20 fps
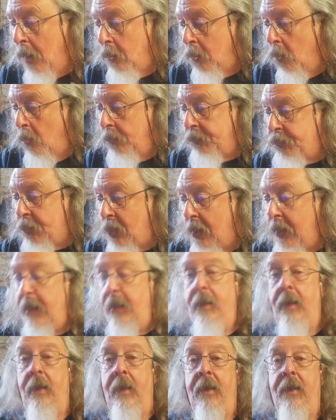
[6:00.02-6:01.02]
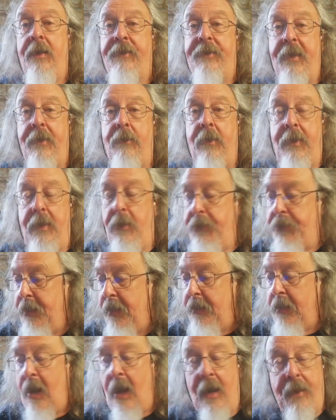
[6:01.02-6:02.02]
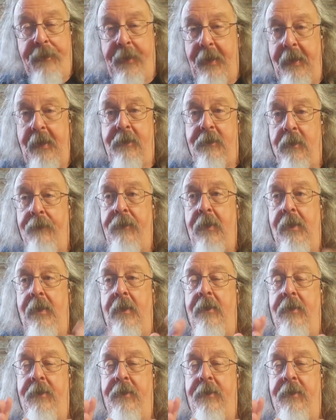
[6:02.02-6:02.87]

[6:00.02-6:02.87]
Go and try it. See what you think. I think it's lovely.